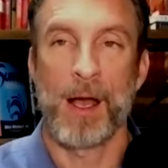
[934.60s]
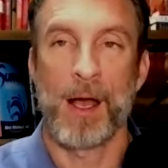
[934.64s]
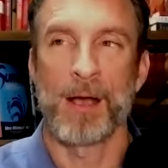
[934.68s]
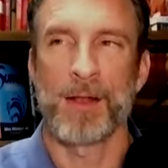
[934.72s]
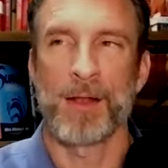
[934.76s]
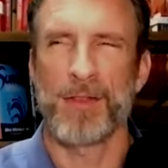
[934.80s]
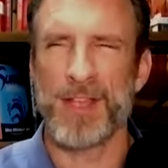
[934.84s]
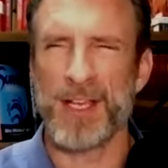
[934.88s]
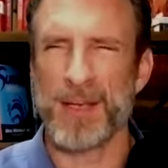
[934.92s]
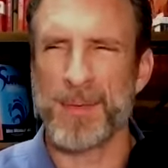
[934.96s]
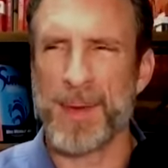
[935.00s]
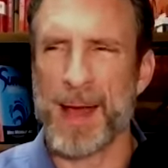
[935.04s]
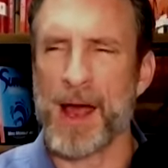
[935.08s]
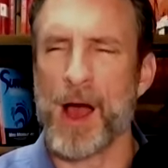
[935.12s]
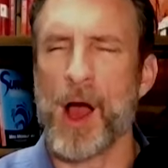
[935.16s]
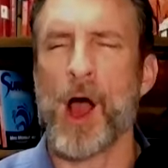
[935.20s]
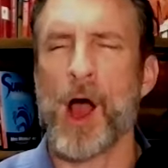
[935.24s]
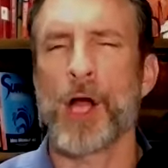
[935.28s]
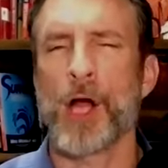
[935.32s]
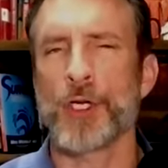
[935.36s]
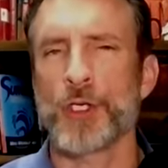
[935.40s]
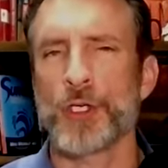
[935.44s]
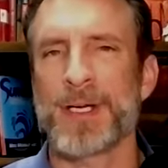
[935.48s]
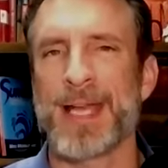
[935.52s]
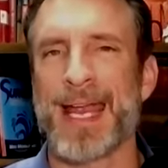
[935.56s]
Think about it,
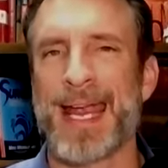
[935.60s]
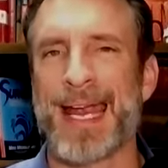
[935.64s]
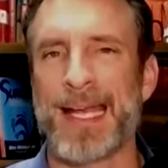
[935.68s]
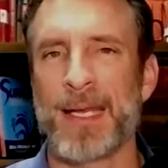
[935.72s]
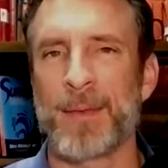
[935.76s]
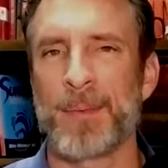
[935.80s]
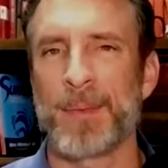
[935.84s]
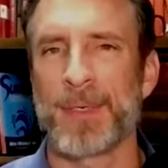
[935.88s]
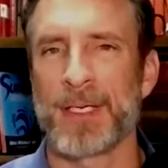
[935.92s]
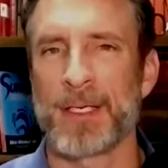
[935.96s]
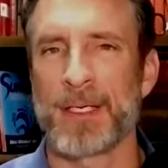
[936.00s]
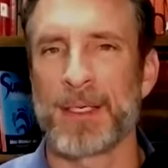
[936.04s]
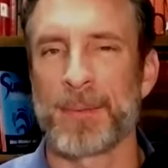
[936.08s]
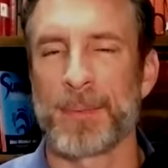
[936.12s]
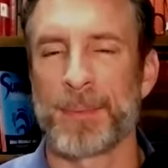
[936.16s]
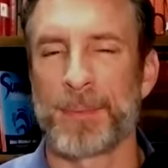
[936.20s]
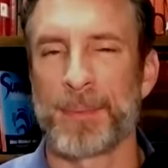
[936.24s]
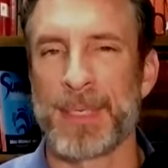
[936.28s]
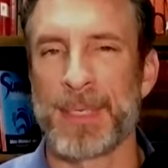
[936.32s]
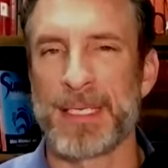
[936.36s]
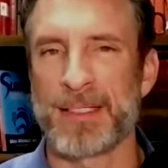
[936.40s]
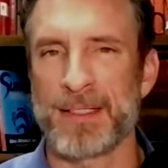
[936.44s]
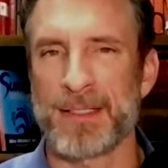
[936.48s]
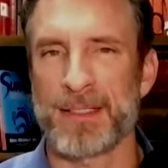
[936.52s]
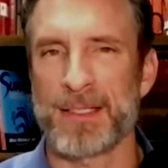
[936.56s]
180 million
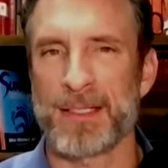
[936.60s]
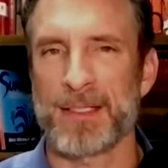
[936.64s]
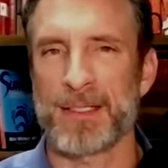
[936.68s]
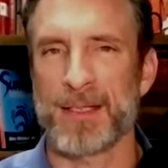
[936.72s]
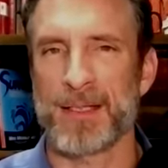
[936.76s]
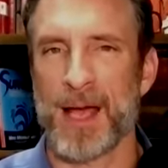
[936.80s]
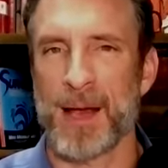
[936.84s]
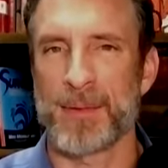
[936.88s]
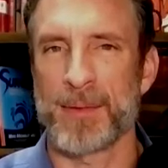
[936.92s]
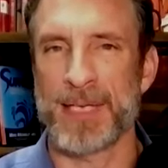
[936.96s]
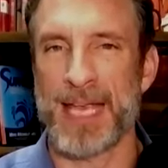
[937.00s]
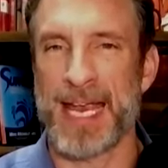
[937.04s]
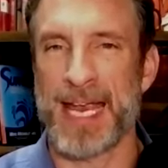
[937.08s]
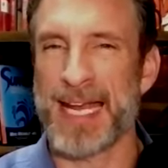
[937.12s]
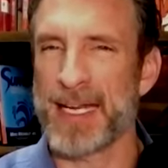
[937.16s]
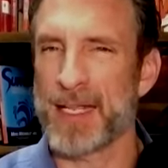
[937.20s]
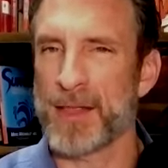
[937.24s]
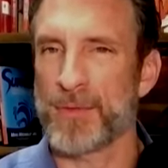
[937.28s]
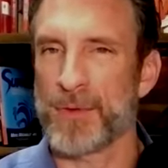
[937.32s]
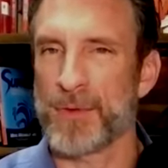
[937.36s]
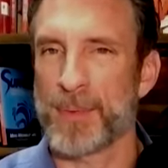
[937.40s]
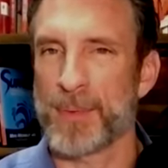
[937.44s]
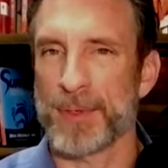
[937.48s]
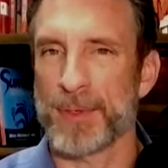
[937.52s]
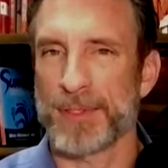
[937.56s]
businesses times
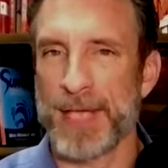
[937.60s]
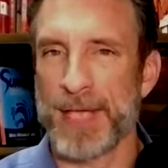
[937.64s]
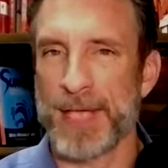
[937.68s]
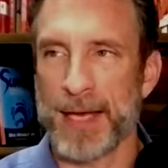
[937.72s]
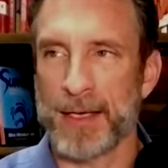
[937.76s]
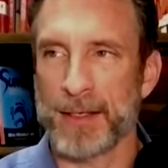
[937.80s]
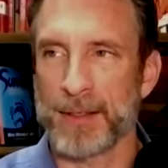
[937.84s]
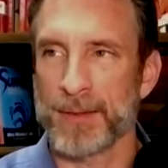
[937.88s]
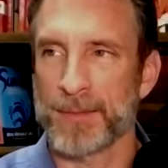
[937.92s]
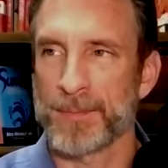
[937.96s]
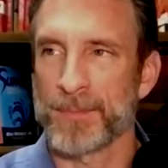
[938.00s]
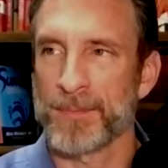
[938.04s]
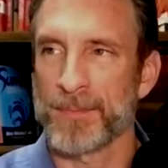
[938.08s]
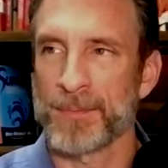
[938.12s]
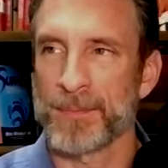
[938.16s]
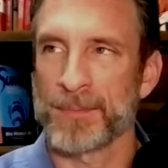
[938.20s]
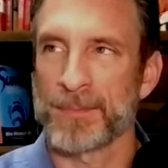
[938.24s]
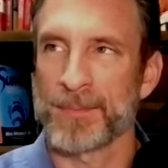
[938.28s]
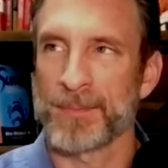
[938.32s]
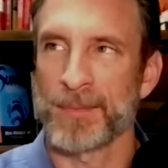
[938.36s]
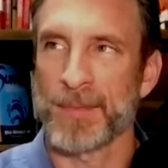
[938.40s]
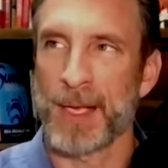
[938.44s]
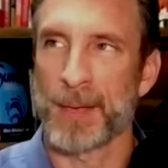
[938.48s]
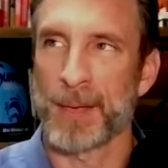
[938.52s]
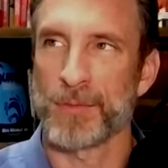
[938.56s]
83%. I'm
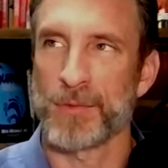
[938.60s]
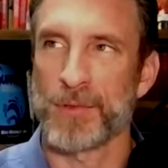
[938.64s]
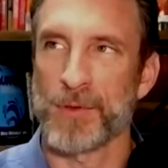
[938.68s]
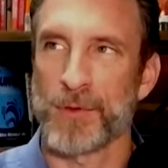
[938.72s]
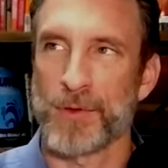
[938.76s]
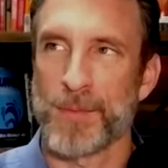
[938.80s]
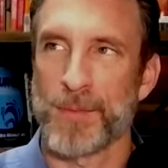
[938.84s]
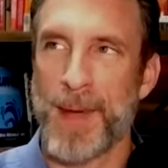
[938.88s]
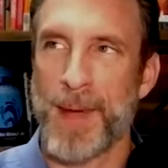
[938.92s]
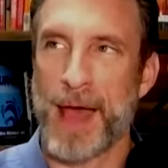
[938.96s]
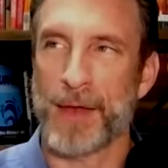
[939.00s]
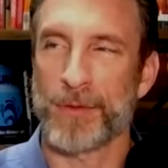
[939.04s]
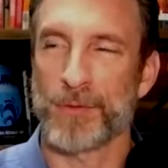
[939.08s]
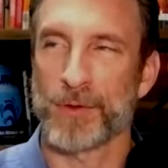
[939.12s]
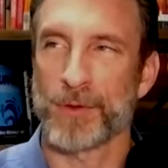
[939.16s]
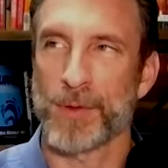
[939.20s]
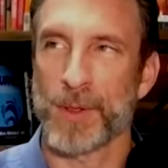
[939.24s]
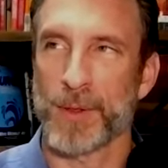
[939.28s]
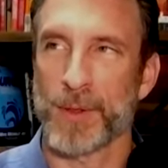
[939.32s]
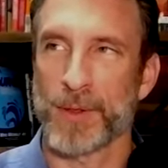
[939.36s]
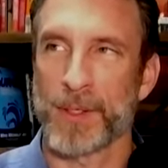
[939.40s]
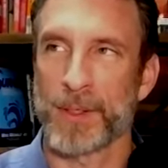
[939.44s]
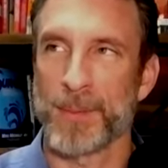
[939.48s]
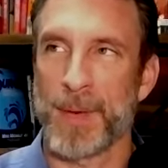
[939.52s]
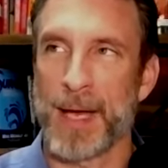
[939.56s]
doing the math real
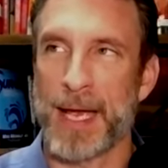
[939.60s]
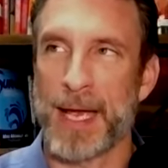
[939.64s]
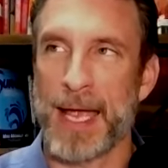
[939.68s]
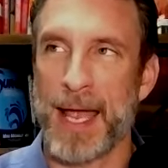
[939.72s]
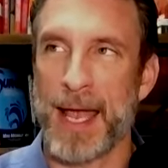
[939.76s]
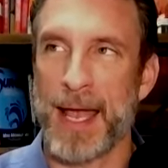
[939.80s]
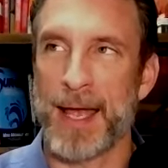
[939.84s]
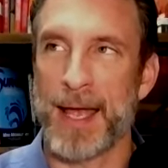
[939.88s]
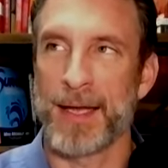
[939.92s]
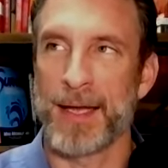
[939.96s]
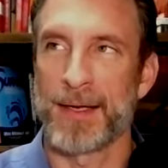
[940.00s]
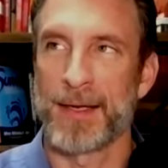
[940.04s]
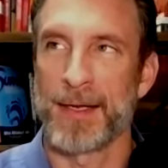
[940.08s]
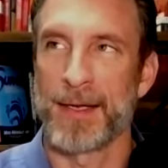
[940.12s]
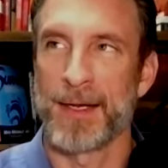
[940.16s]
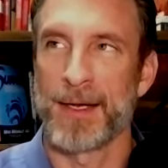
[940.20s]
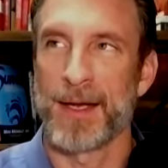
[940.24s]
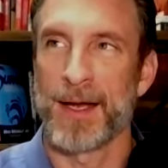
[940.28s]
quickly in my head.